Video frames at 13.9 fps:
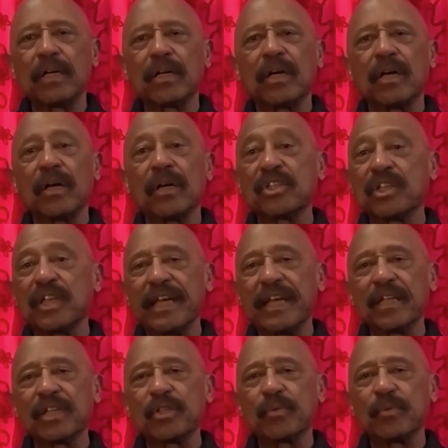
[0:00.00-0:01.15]
because
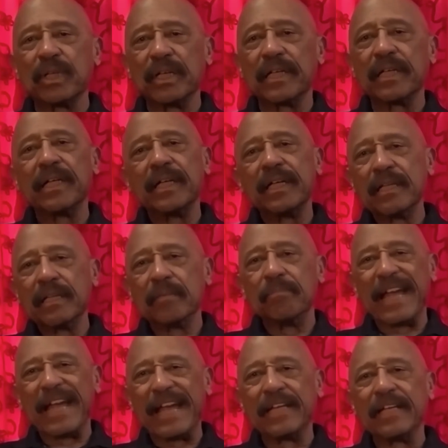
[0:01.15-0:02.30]
guess what? The
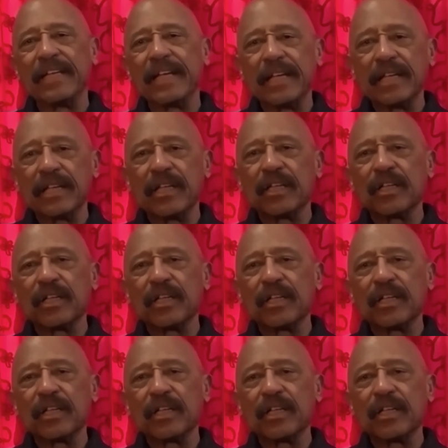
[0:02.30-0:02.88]
mandate